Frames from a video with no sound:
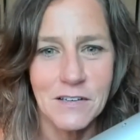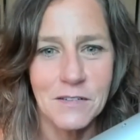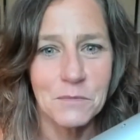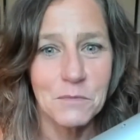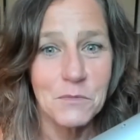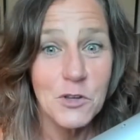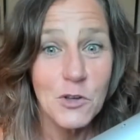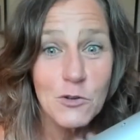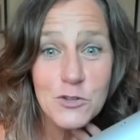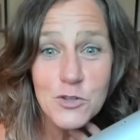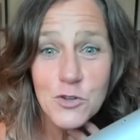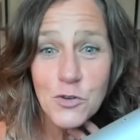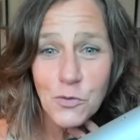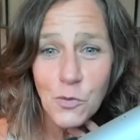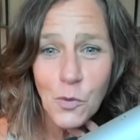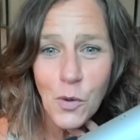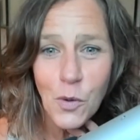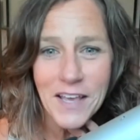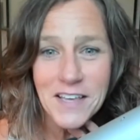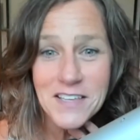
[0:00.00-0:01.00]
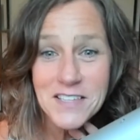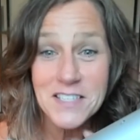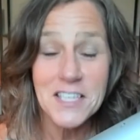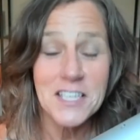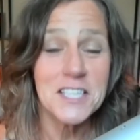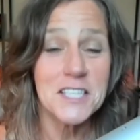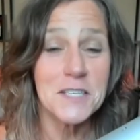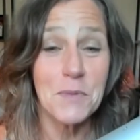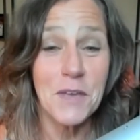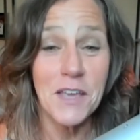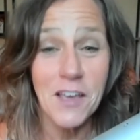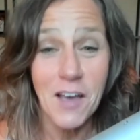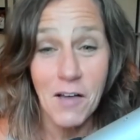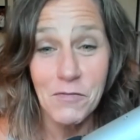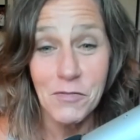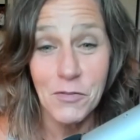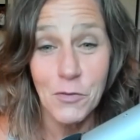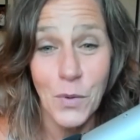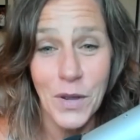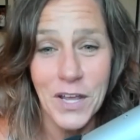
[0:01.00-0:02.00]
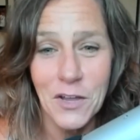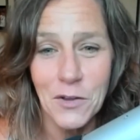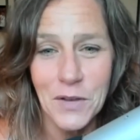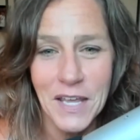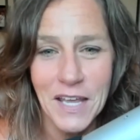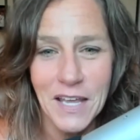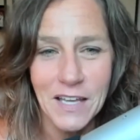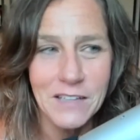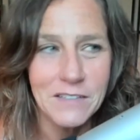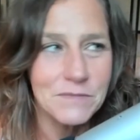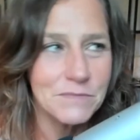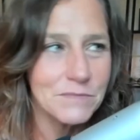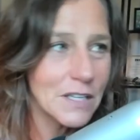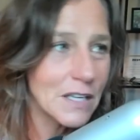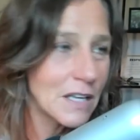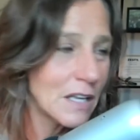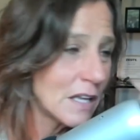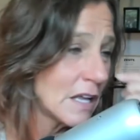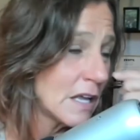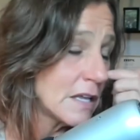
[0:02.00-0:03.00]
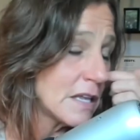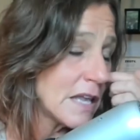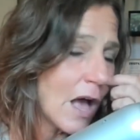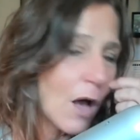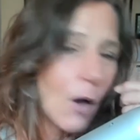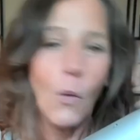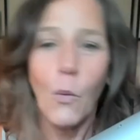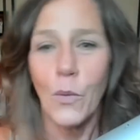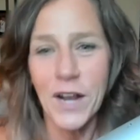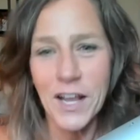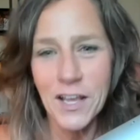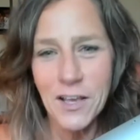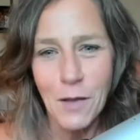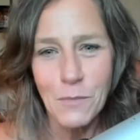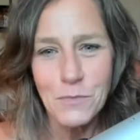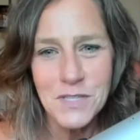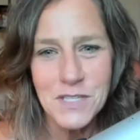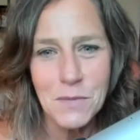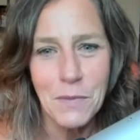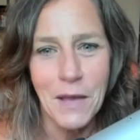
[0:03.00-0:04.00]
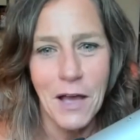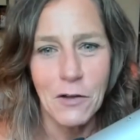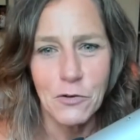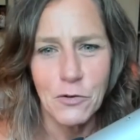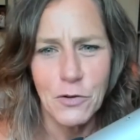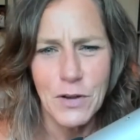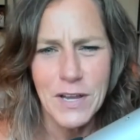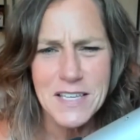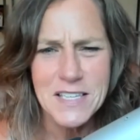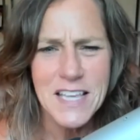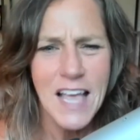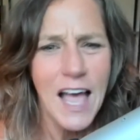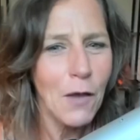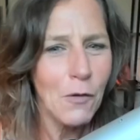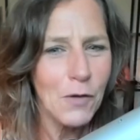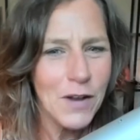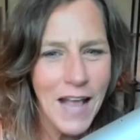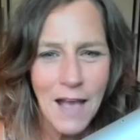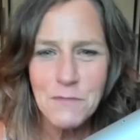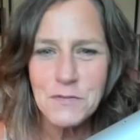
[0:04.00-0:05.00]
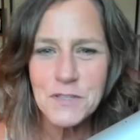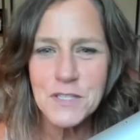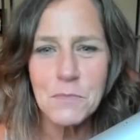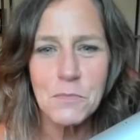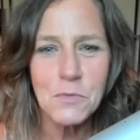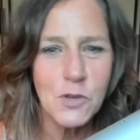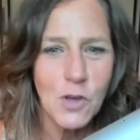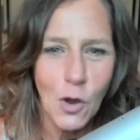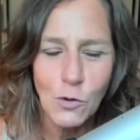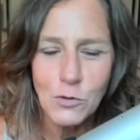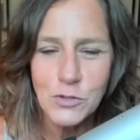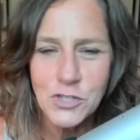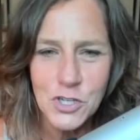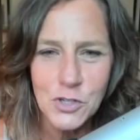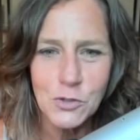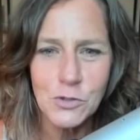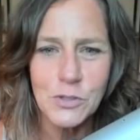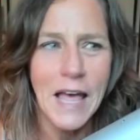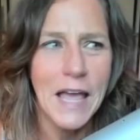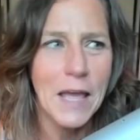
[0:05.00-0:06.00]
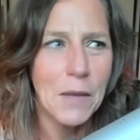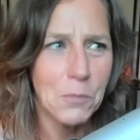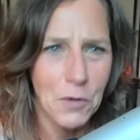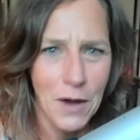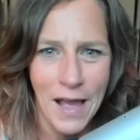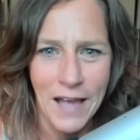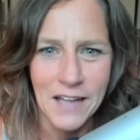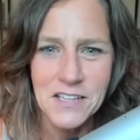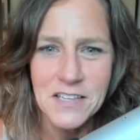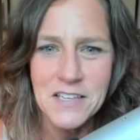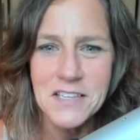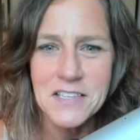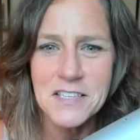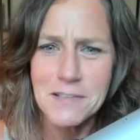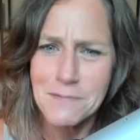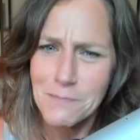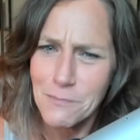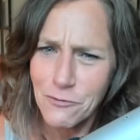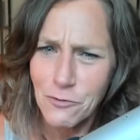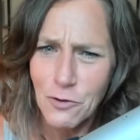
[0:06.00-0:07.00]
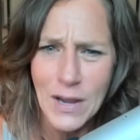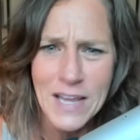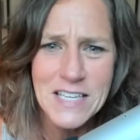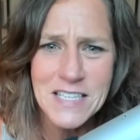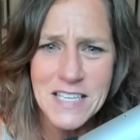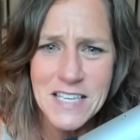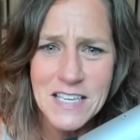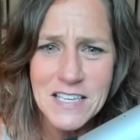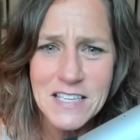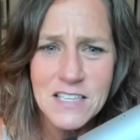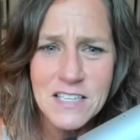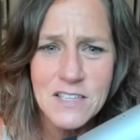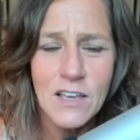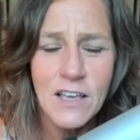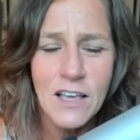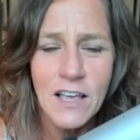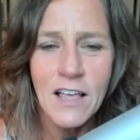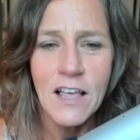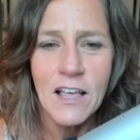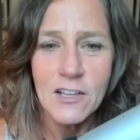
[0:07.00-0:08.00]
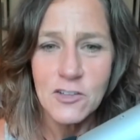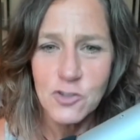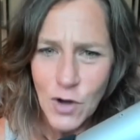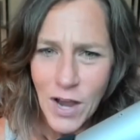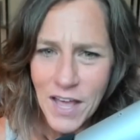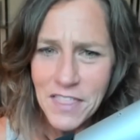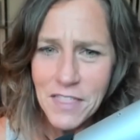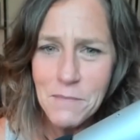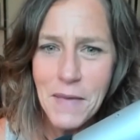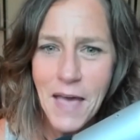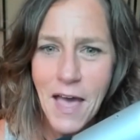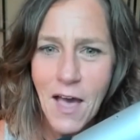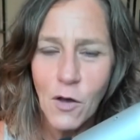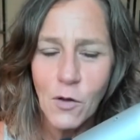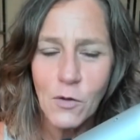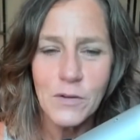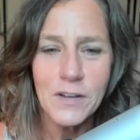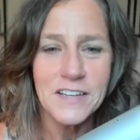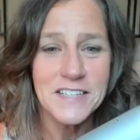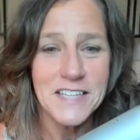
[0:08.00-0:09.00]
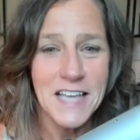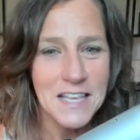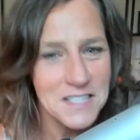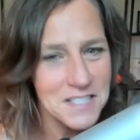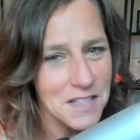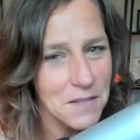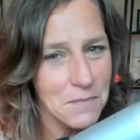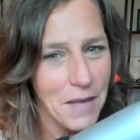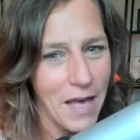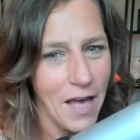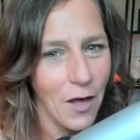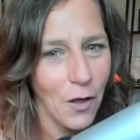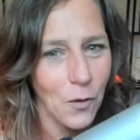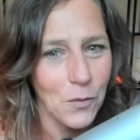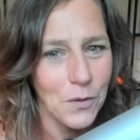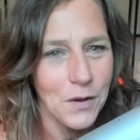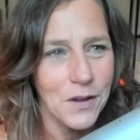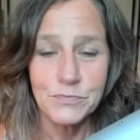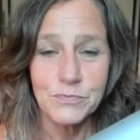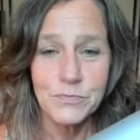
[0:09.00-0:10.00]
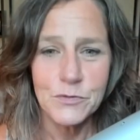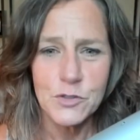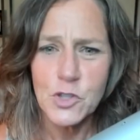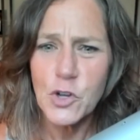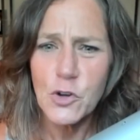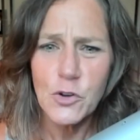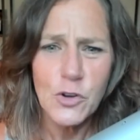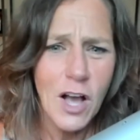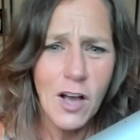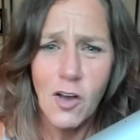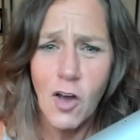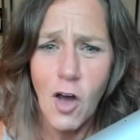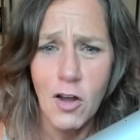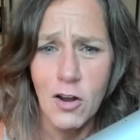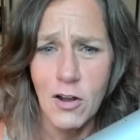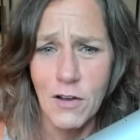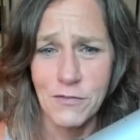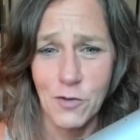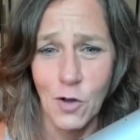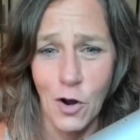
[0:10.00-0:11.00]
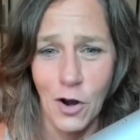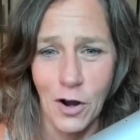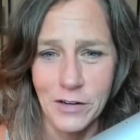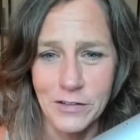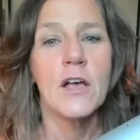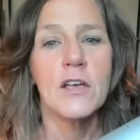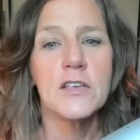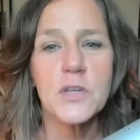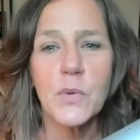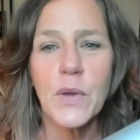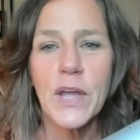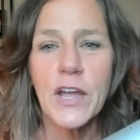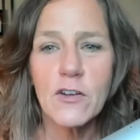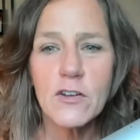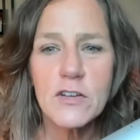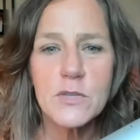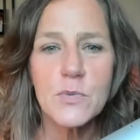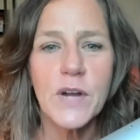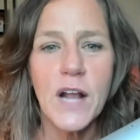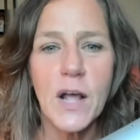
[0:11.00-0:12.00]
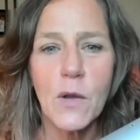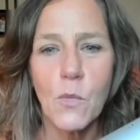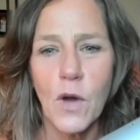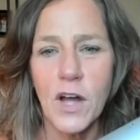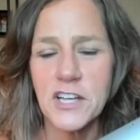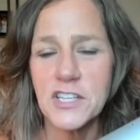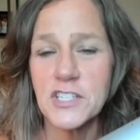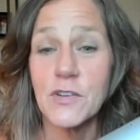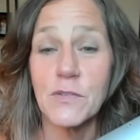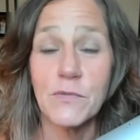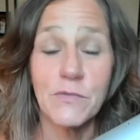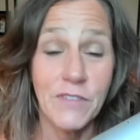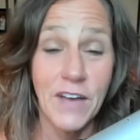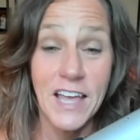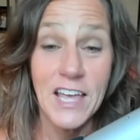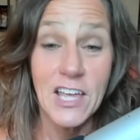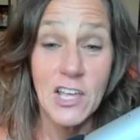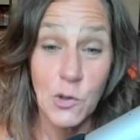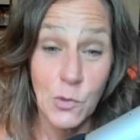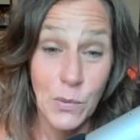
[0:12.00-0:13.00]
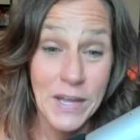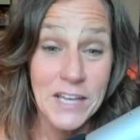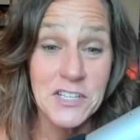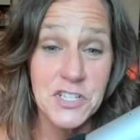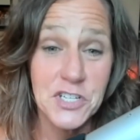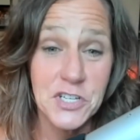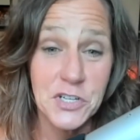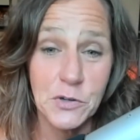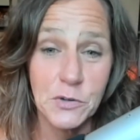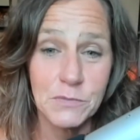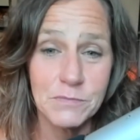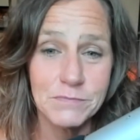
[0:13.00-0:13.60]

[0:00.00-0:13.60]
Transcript: Use your voice, speak up for what you need. Now, when it comes to boundaries, I would have some go-to like practice phrases, try them out, test them out so you're not caught off guard. So here's what I want to invite you into.